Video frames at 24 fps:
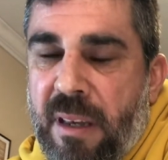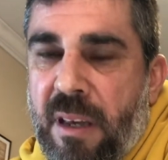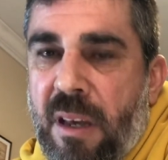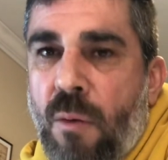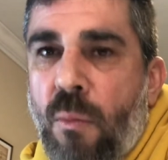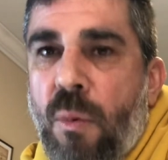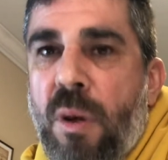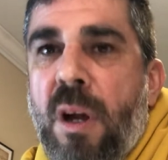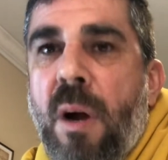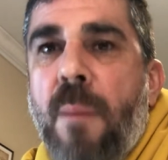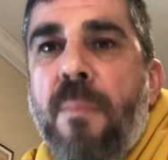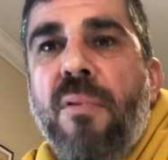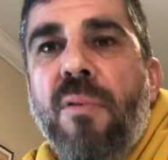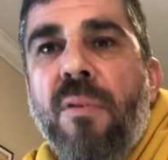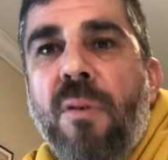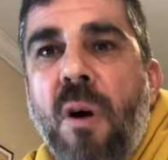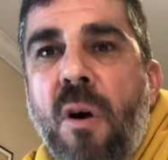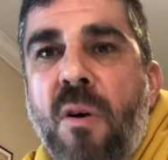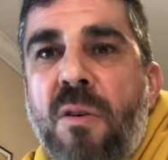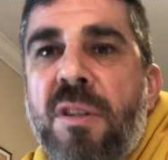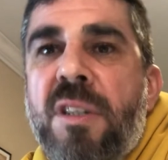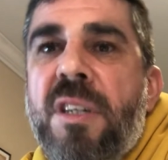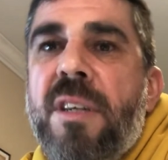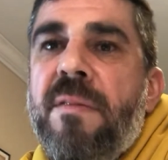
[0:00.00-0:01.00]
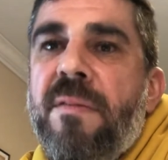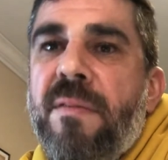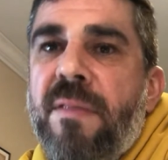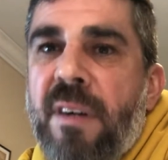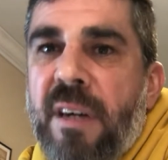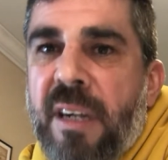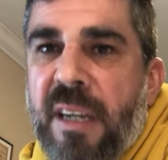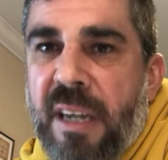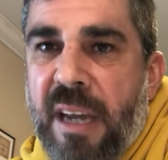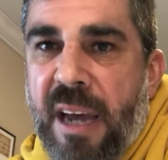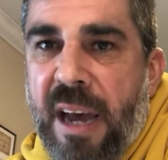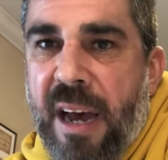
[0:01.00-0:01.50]
we are prone to
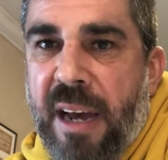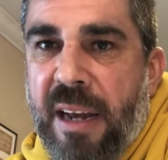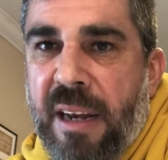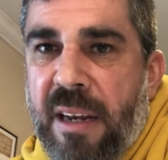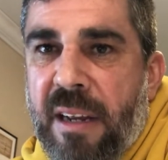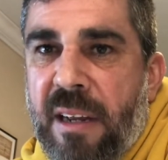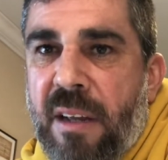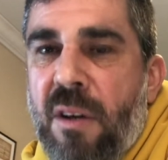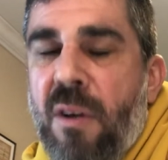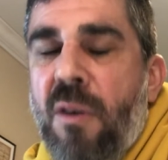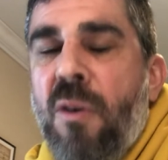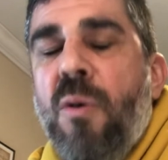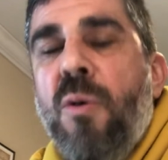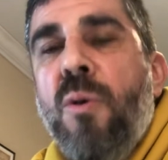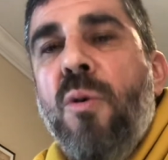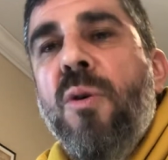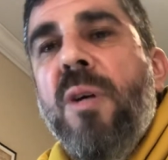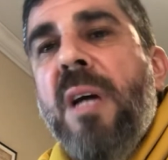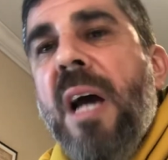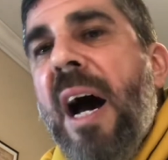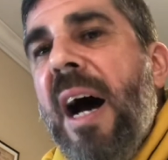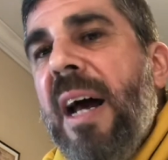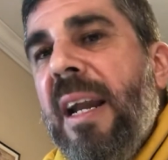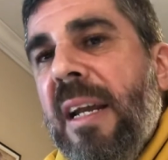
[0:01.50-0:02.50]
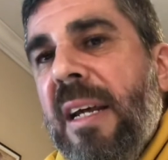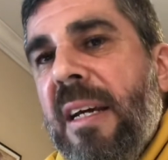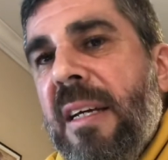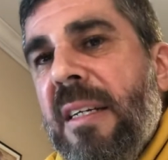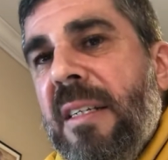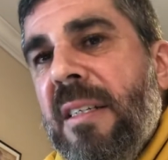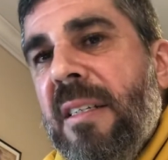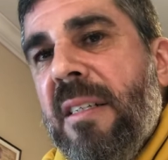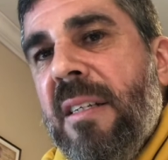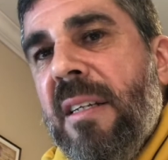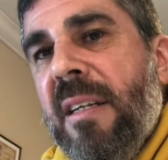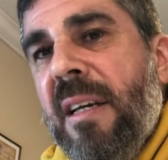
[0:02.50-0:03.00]
forget who God
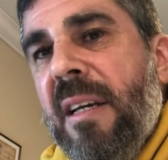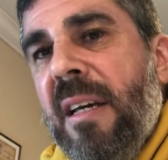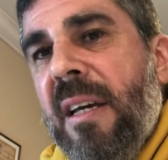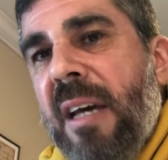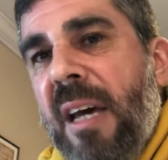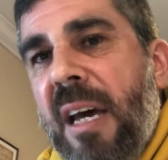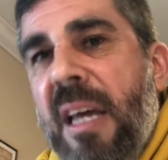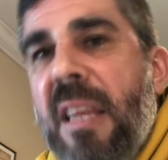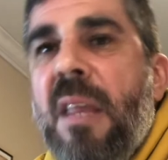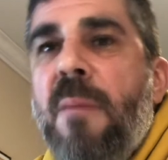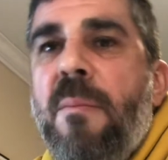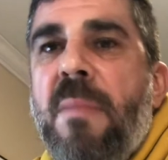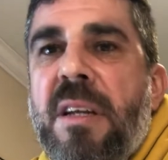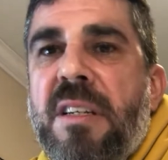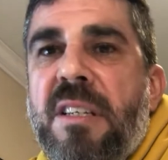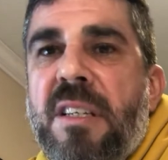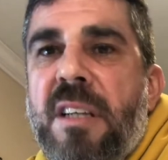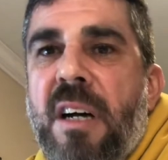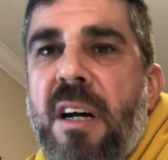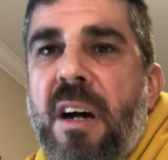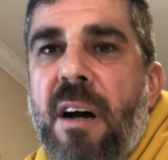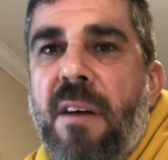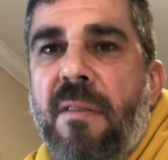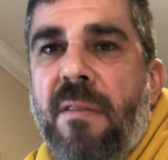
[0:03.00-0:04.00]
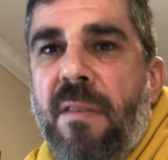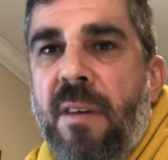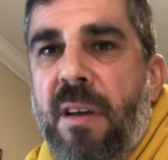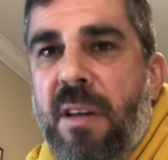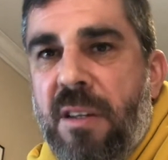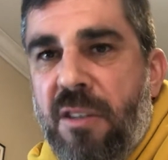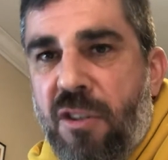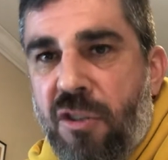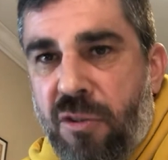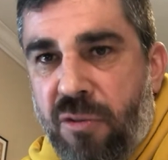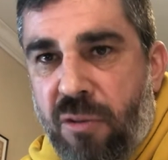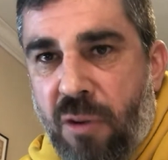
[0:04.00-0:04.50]
is in the midst of
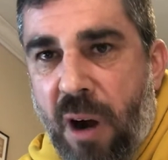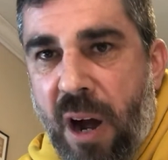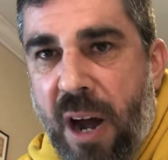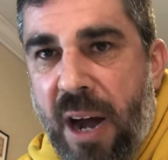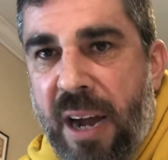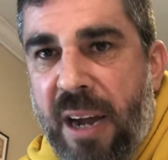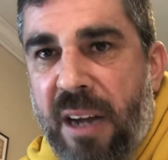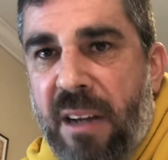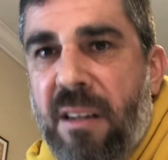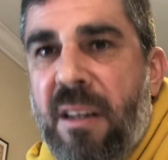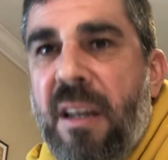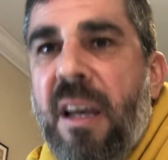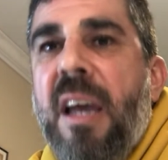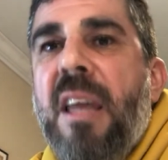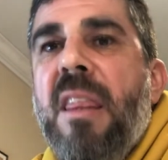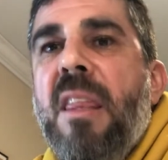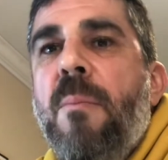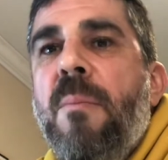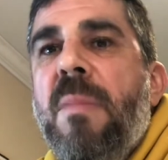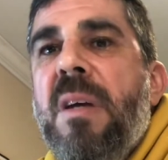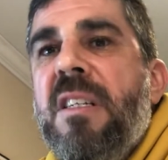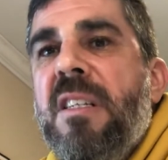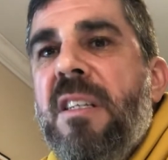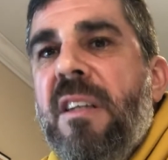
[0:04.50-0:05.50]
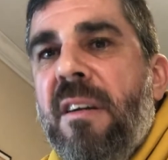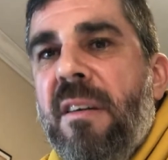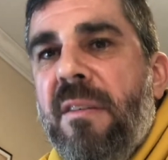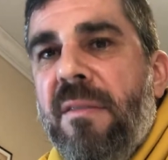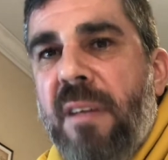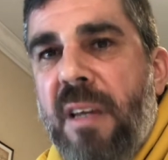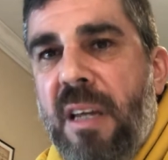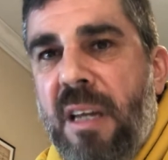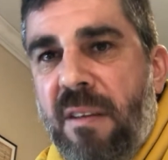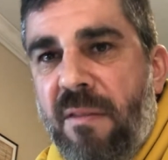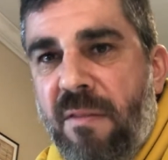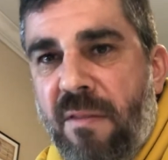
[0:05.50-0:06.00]
trial, in the midst of
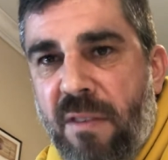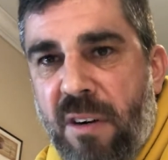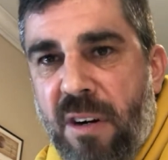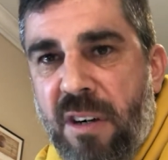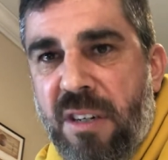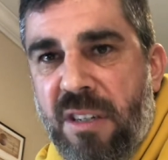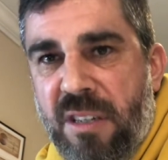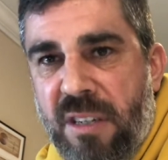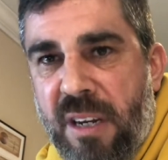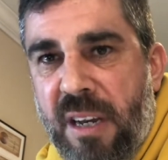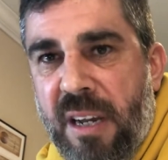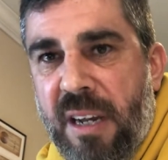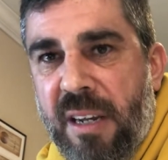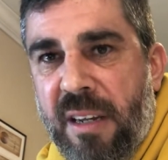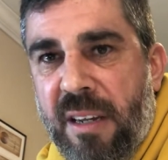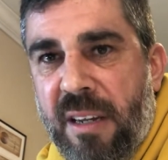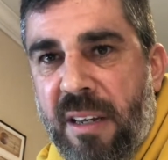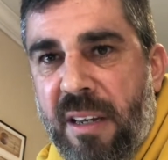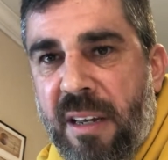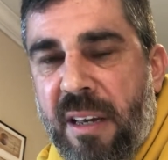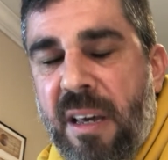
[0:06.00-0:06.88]
adversity,